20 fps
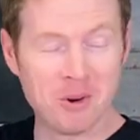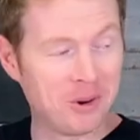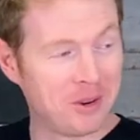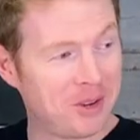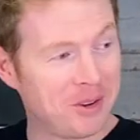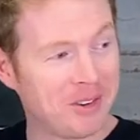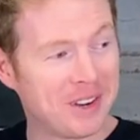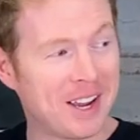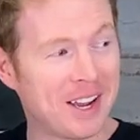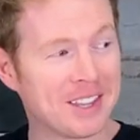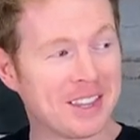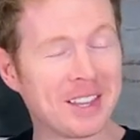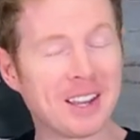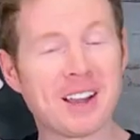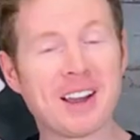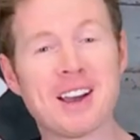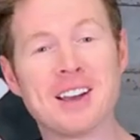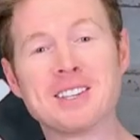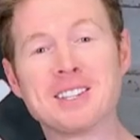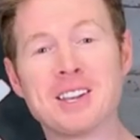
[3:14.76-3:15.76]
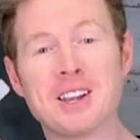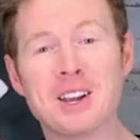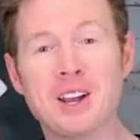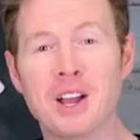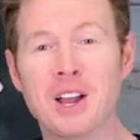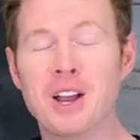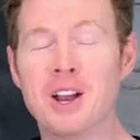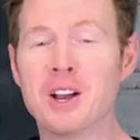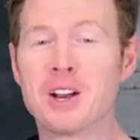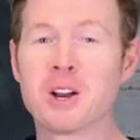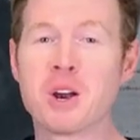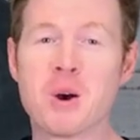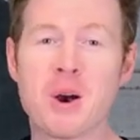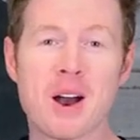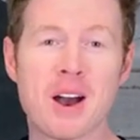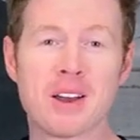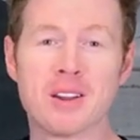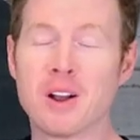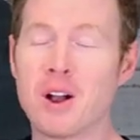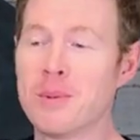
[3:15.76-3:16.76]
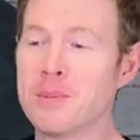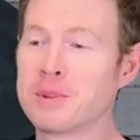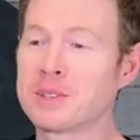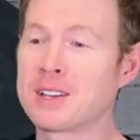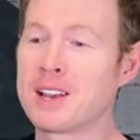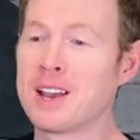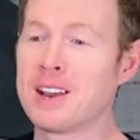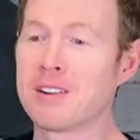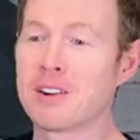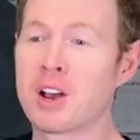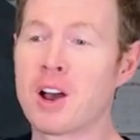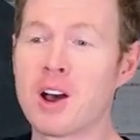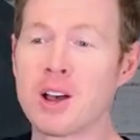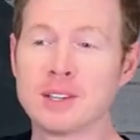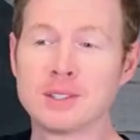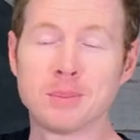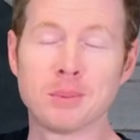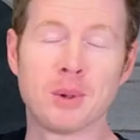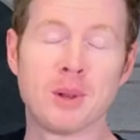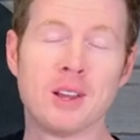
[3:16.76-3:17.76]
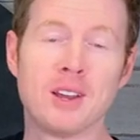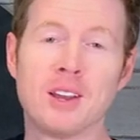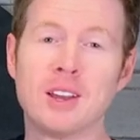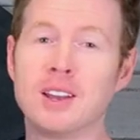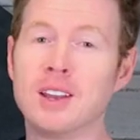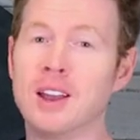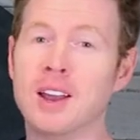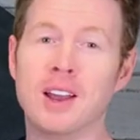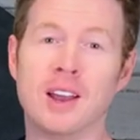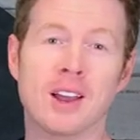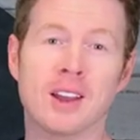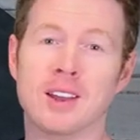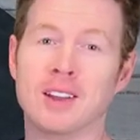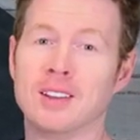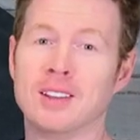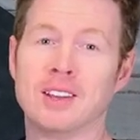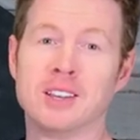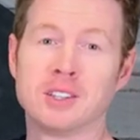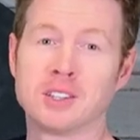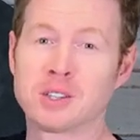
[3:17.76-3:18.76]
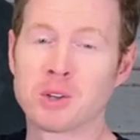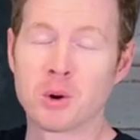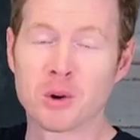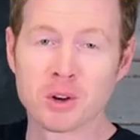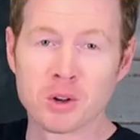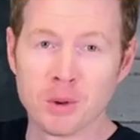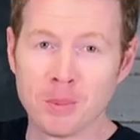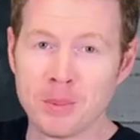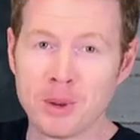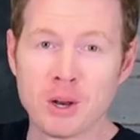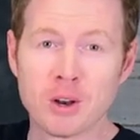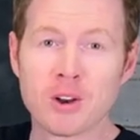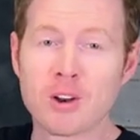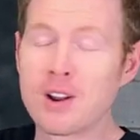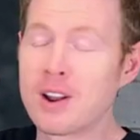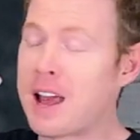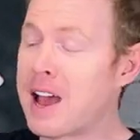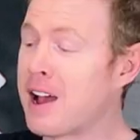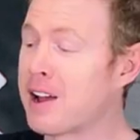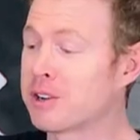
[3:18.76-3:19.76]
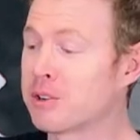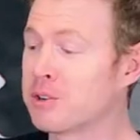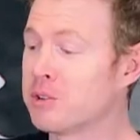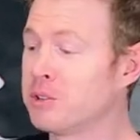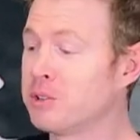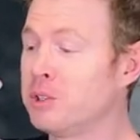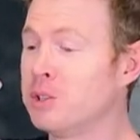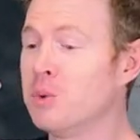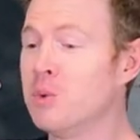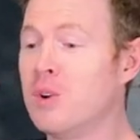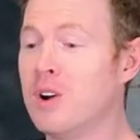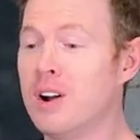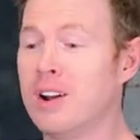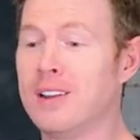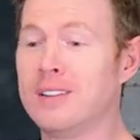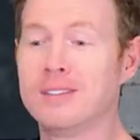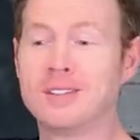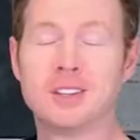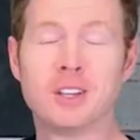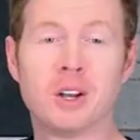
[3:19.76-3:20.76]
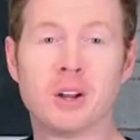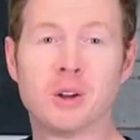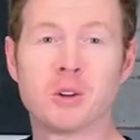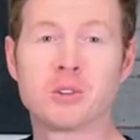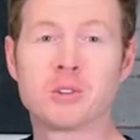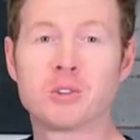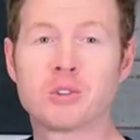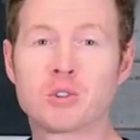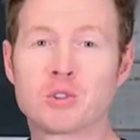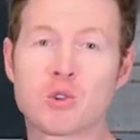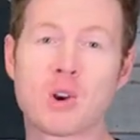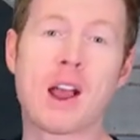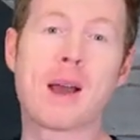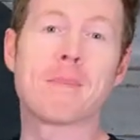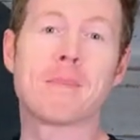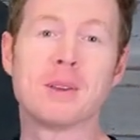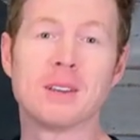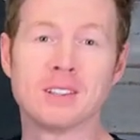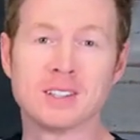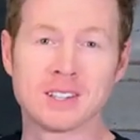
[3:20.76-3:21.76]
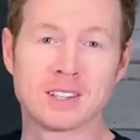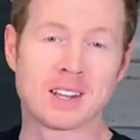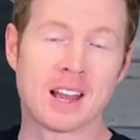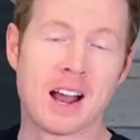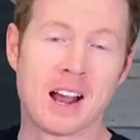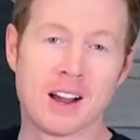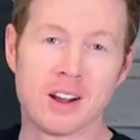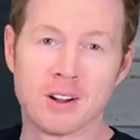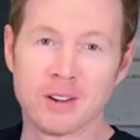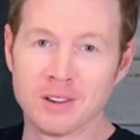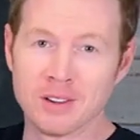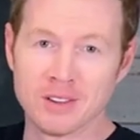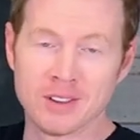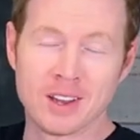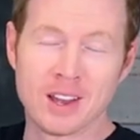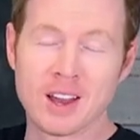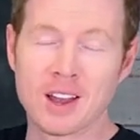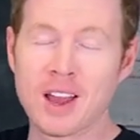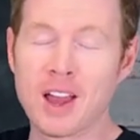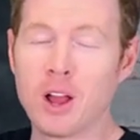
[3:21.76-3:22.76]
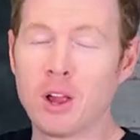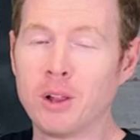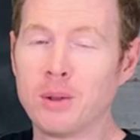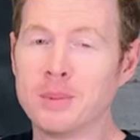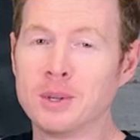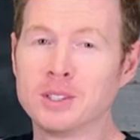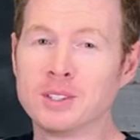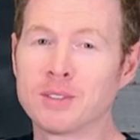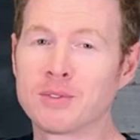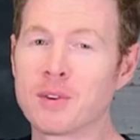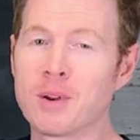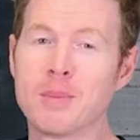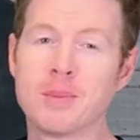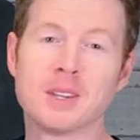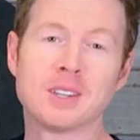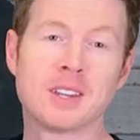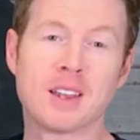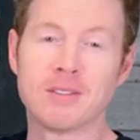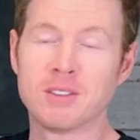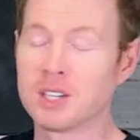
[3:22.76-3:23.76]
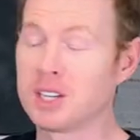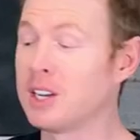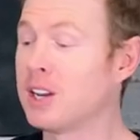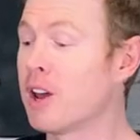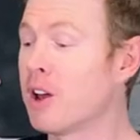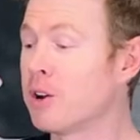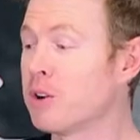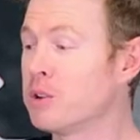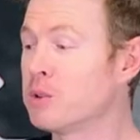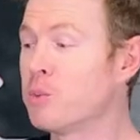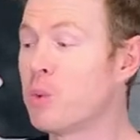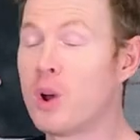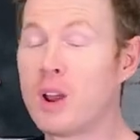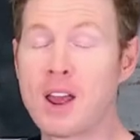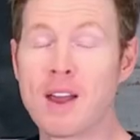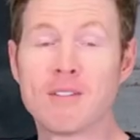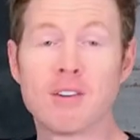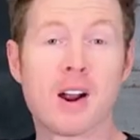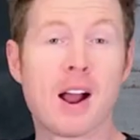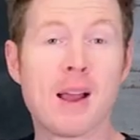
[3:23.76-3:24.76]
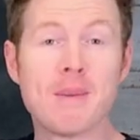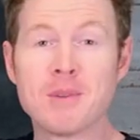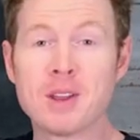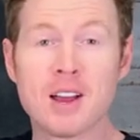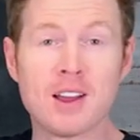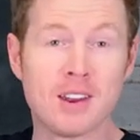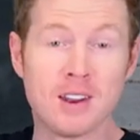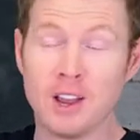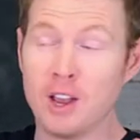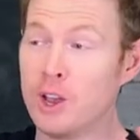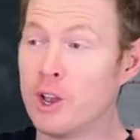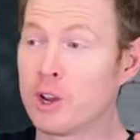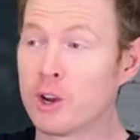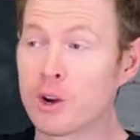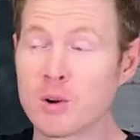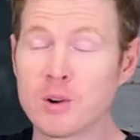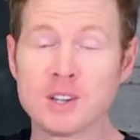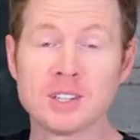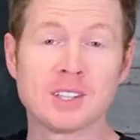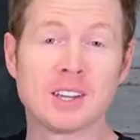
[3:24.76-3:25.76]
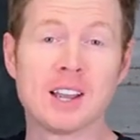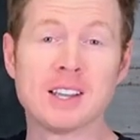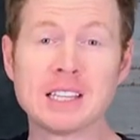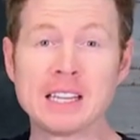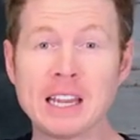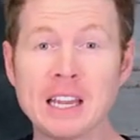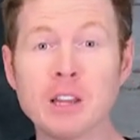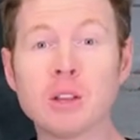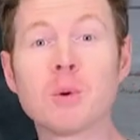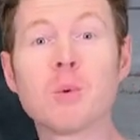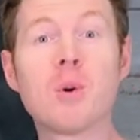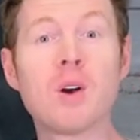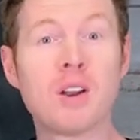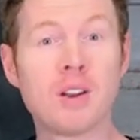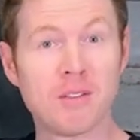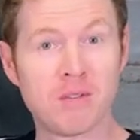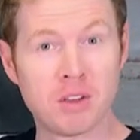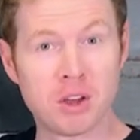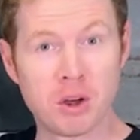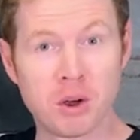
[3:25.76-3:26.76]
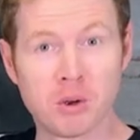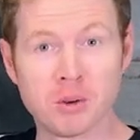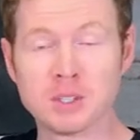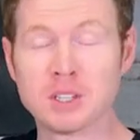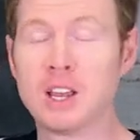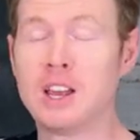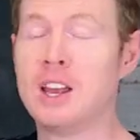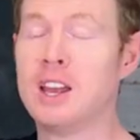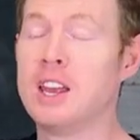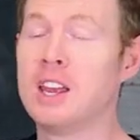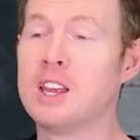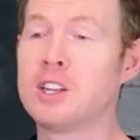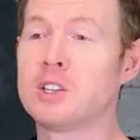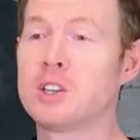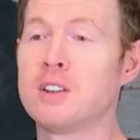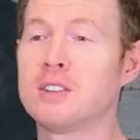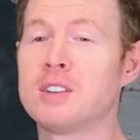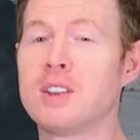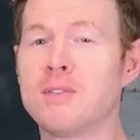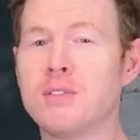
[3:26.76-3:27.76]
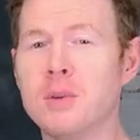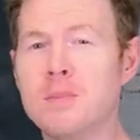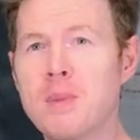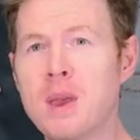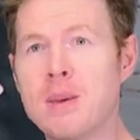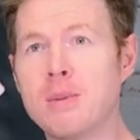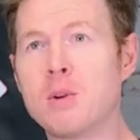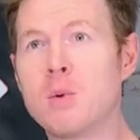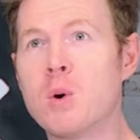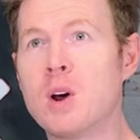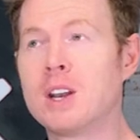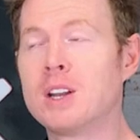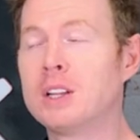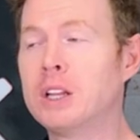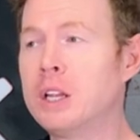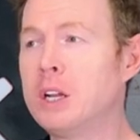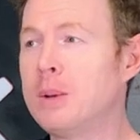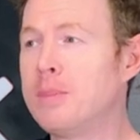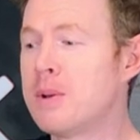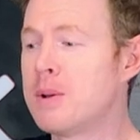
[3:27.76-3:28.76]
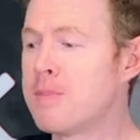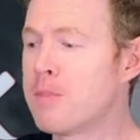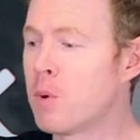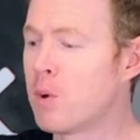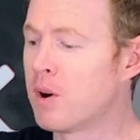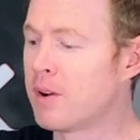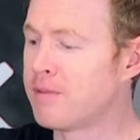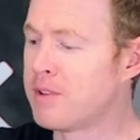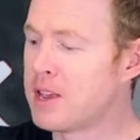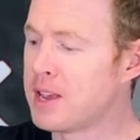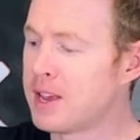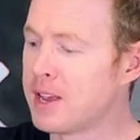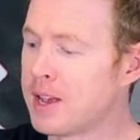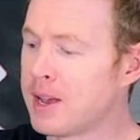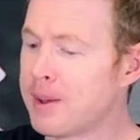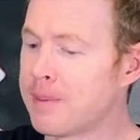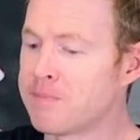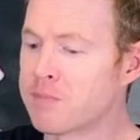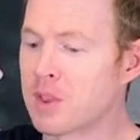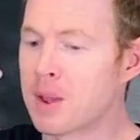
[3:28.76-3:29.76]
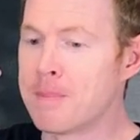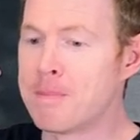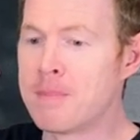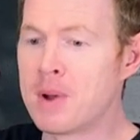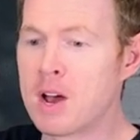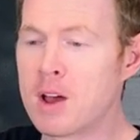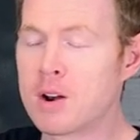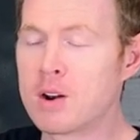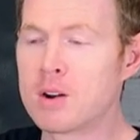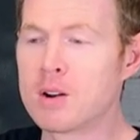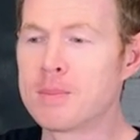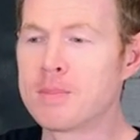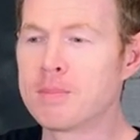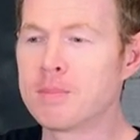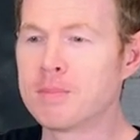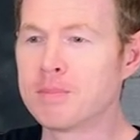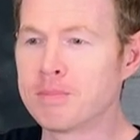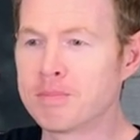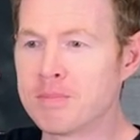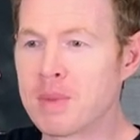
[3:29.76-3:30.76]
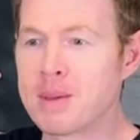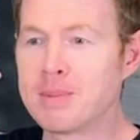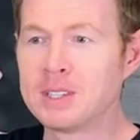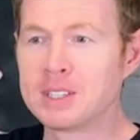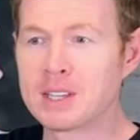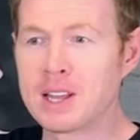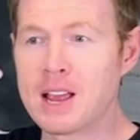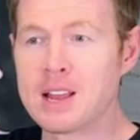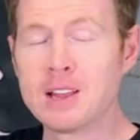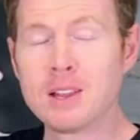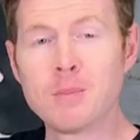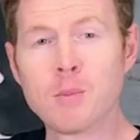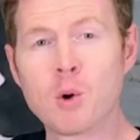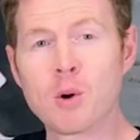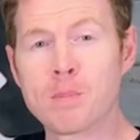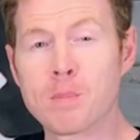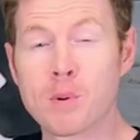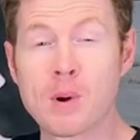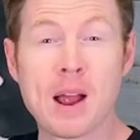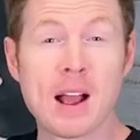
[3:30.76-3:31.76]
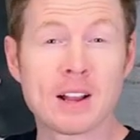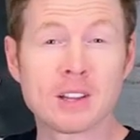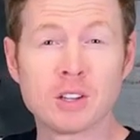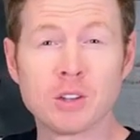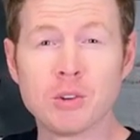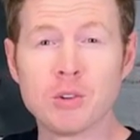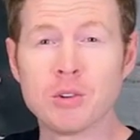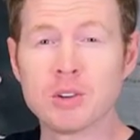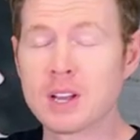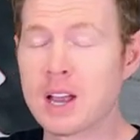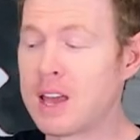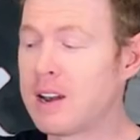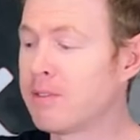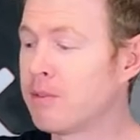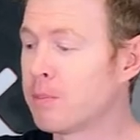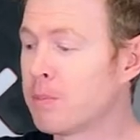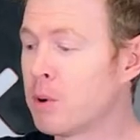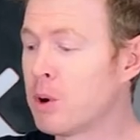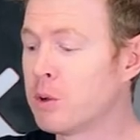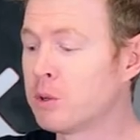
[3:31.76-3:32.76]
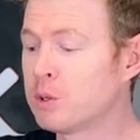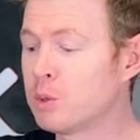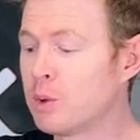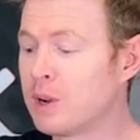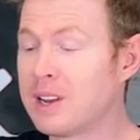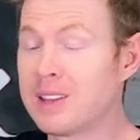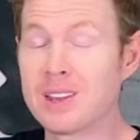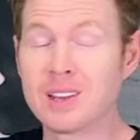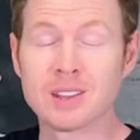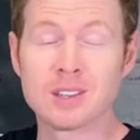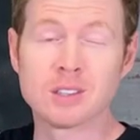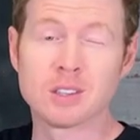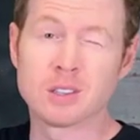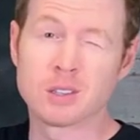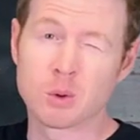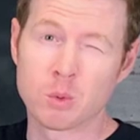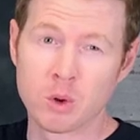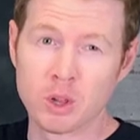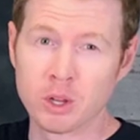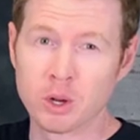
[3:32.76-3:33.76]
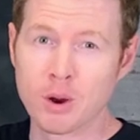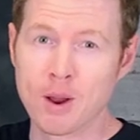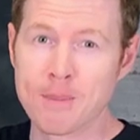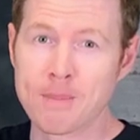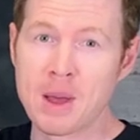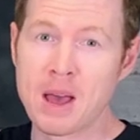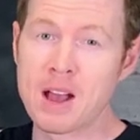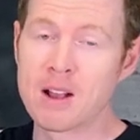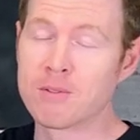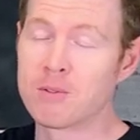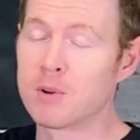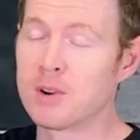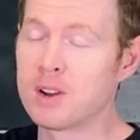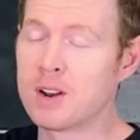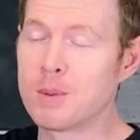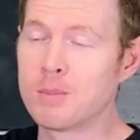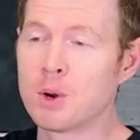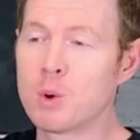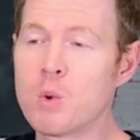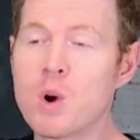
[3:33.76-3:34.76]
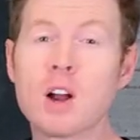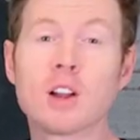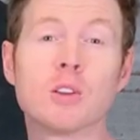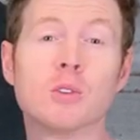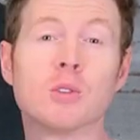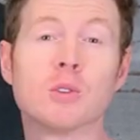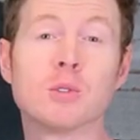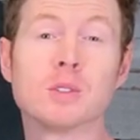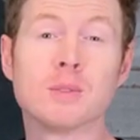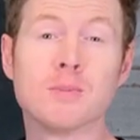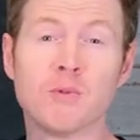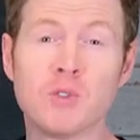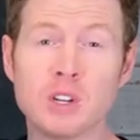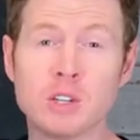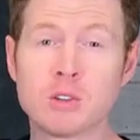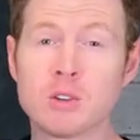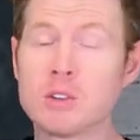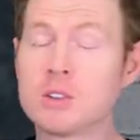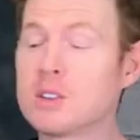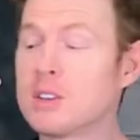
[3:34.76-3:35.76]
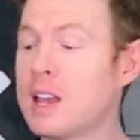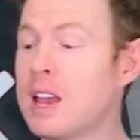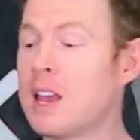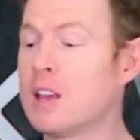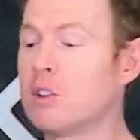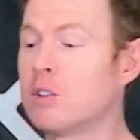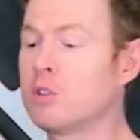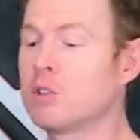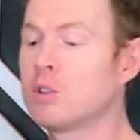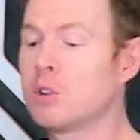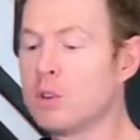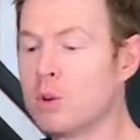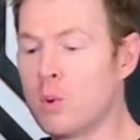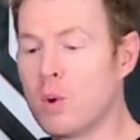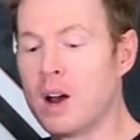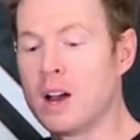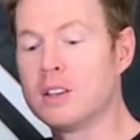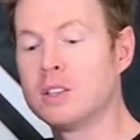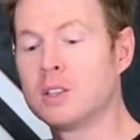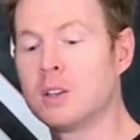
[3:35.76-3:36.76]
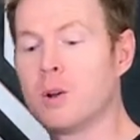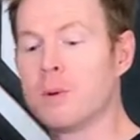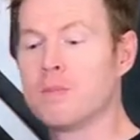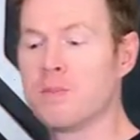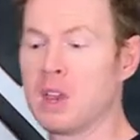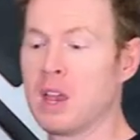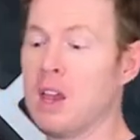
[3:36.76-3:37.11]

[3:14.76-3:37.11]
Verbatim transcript: or you've got the guys that go out almost kind of cosplay historical period actors who want you know trapping style uh, elements from the 1700s. Whatever. I'm not criticizing either one of those. It's just if you maybe want a little bit more of a, uh, a modern maybe slightly more practical kind of approach to it. I think this is a really great bag for it, and I'm gonna walk you through some features and show you why. So,